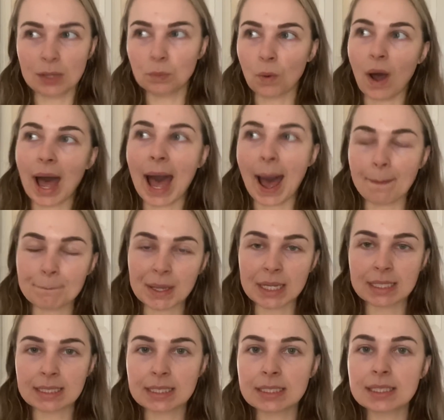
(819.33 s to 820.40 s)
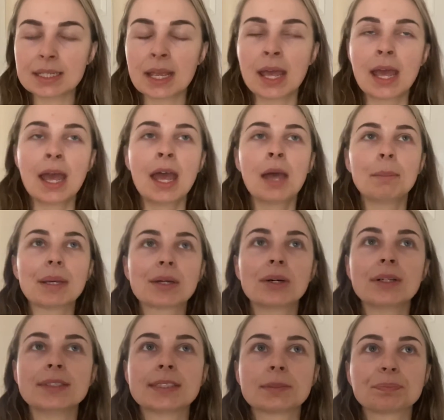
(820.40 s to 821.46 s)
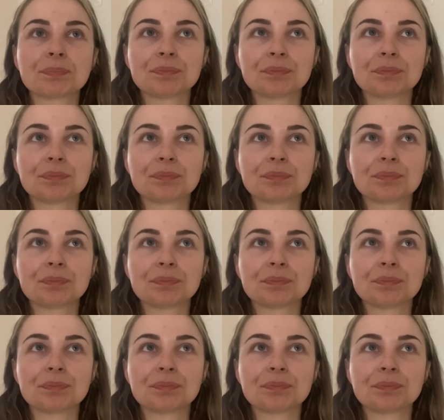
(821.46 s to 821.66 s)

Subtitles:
what happened, because